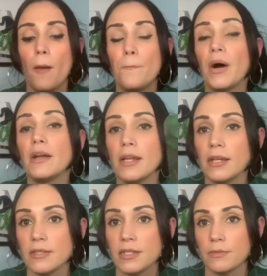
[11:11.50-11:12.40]

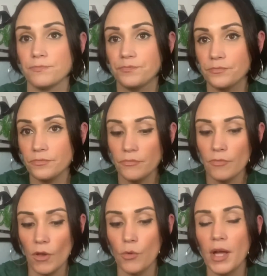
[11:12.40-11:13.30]
Abundance.
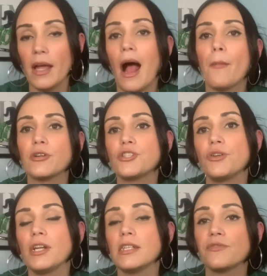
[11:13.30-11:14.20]
Okay,
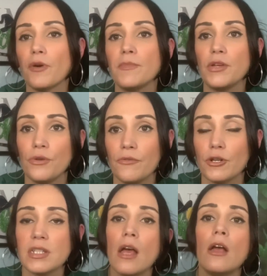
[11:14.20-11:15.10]
opportunities from the
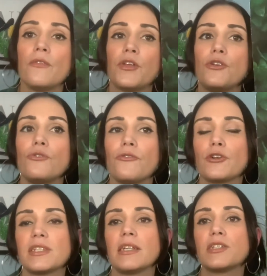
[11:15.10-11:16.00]
universe. The
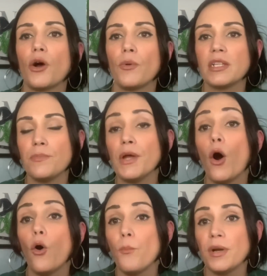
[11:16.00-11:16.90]
universe is going to be
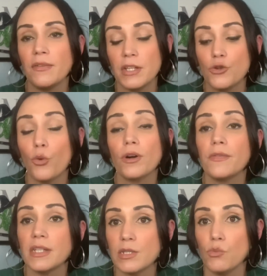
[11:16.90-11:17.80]
opening the door
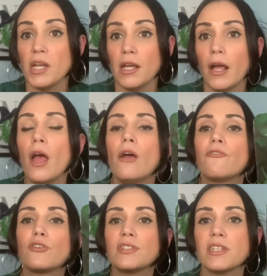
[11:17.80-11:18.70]
this week
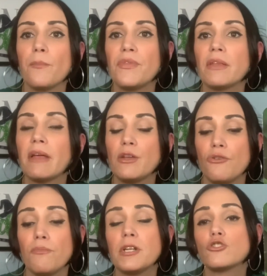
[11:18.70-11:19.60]
for something that
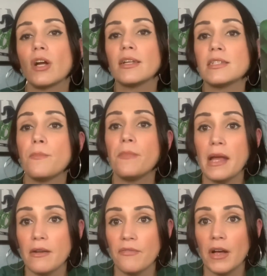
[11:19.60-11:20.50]
you've been trying to
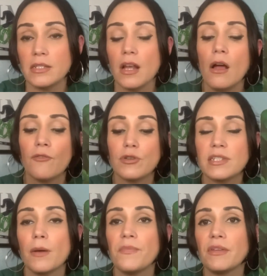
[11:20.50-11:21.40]
manifest, for
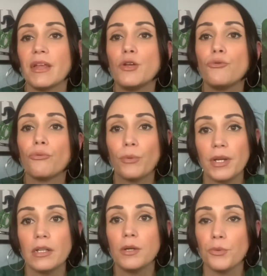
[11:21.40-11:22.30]
something that you've
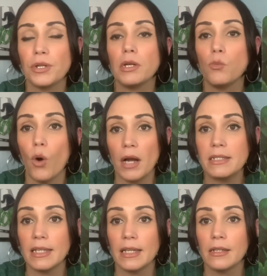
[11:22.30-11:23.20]
really, really
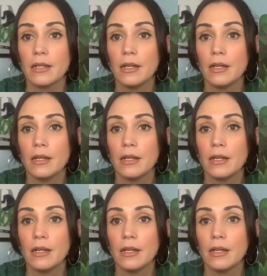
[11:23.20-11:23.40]
wanted.